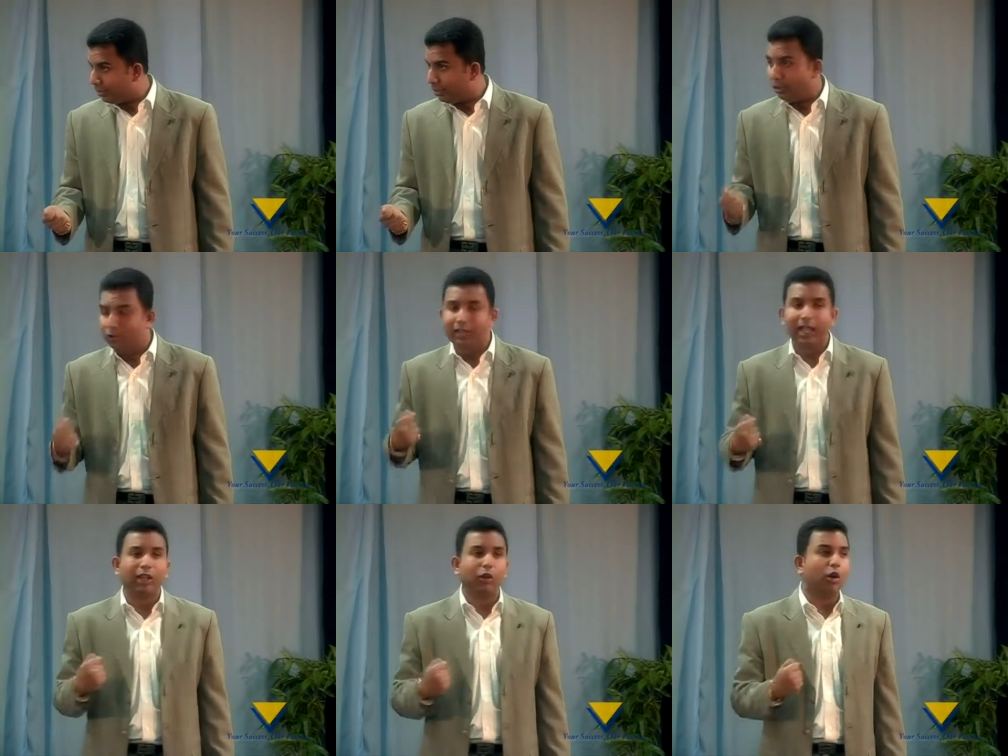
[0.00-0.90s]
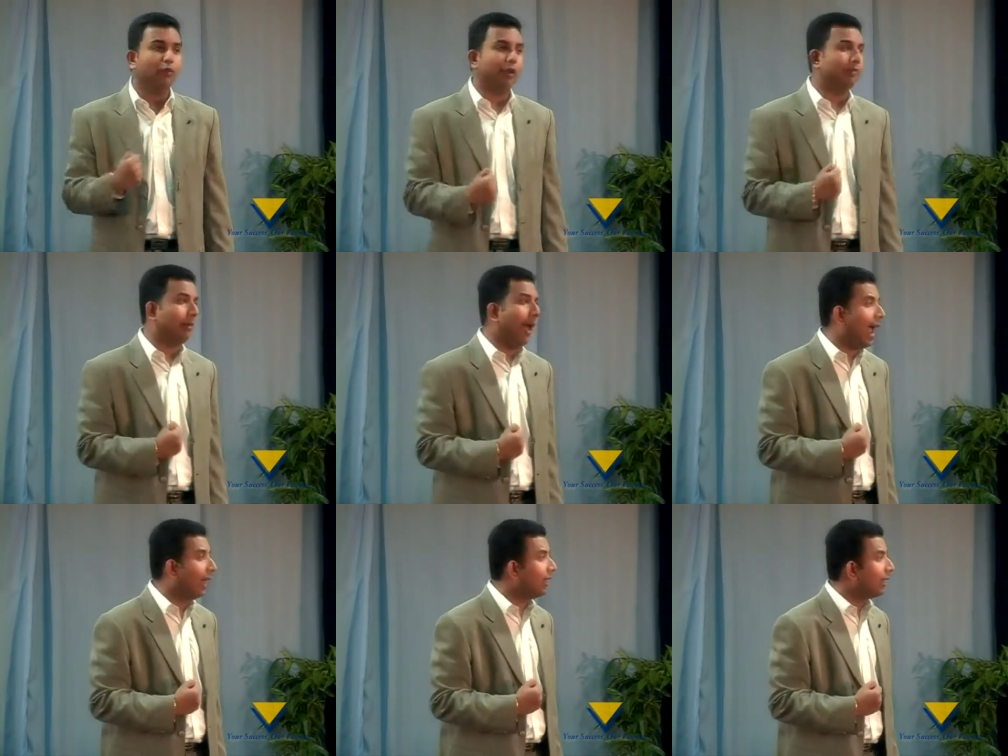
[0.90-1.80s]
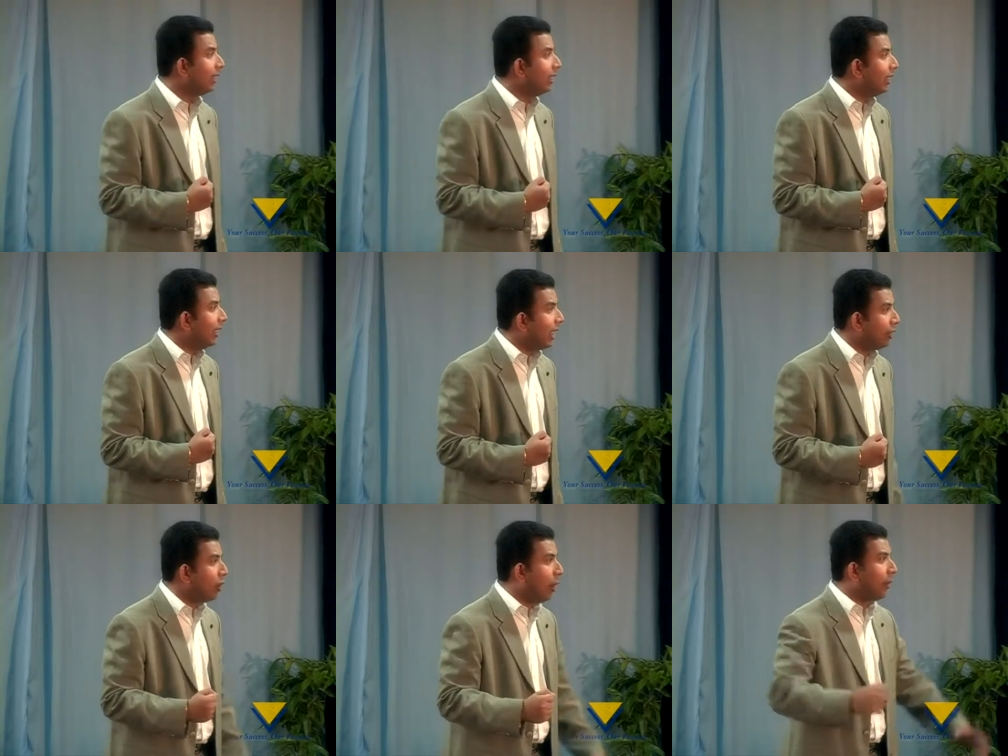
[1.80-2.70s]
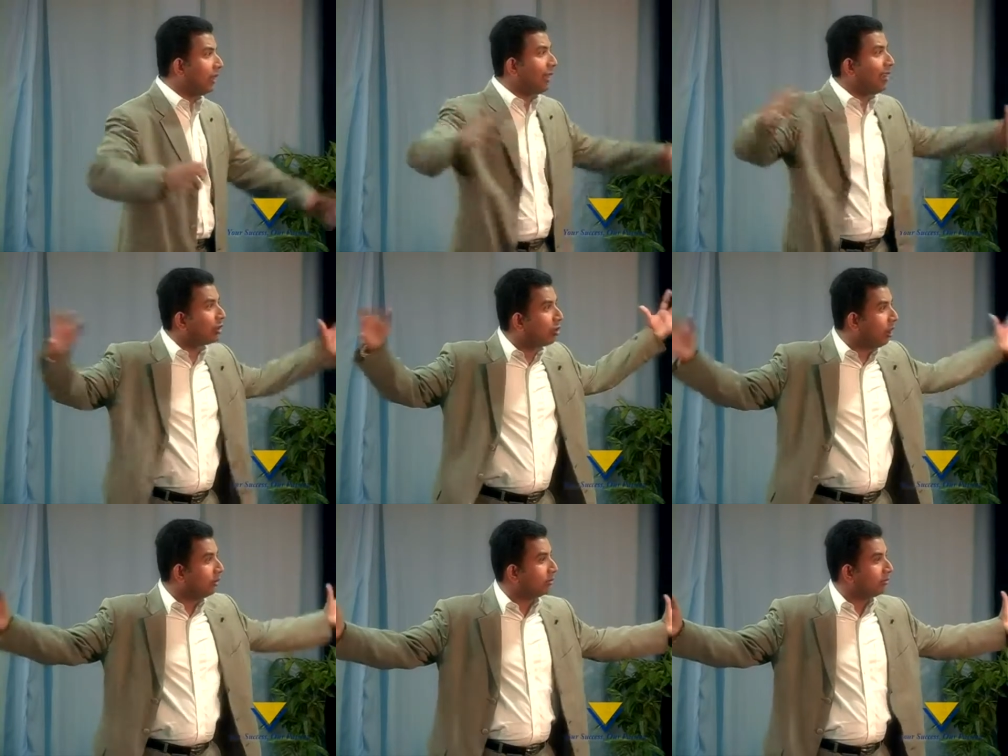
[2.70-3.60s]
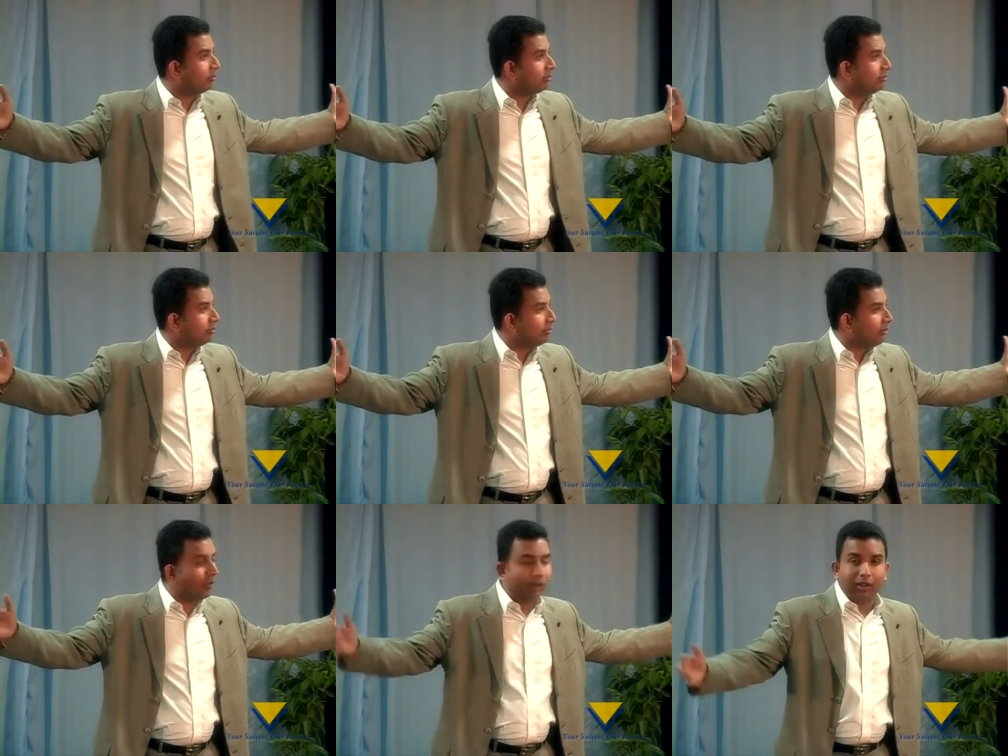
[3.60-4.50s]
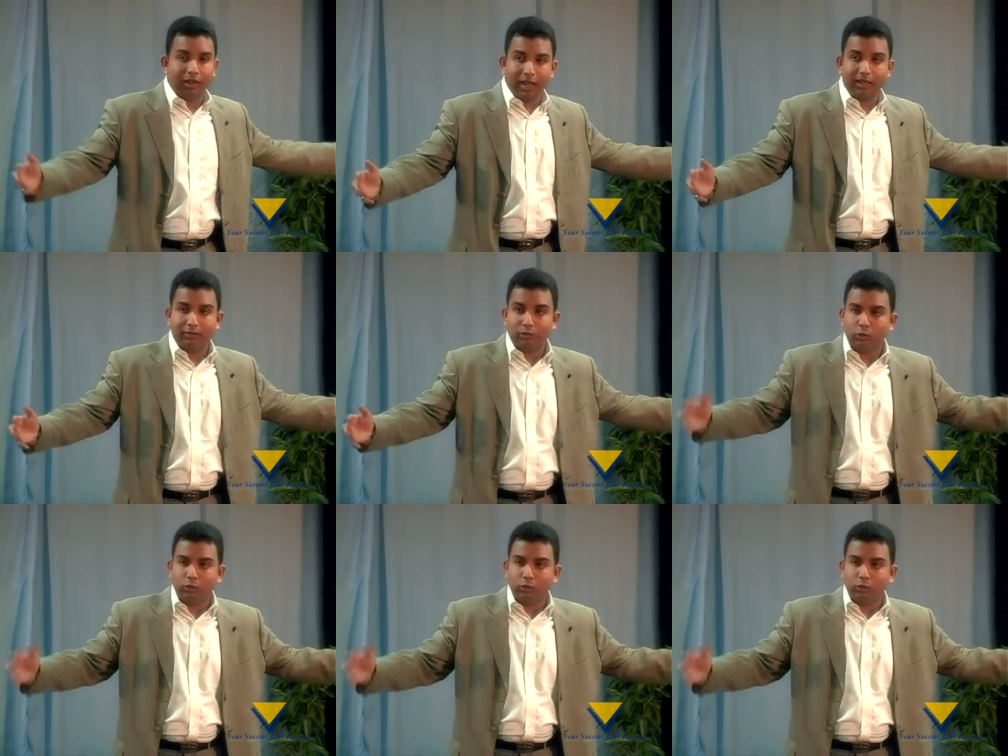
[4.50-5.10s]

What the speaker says: So you take a loan from the bank and you open the restaurant. Alright?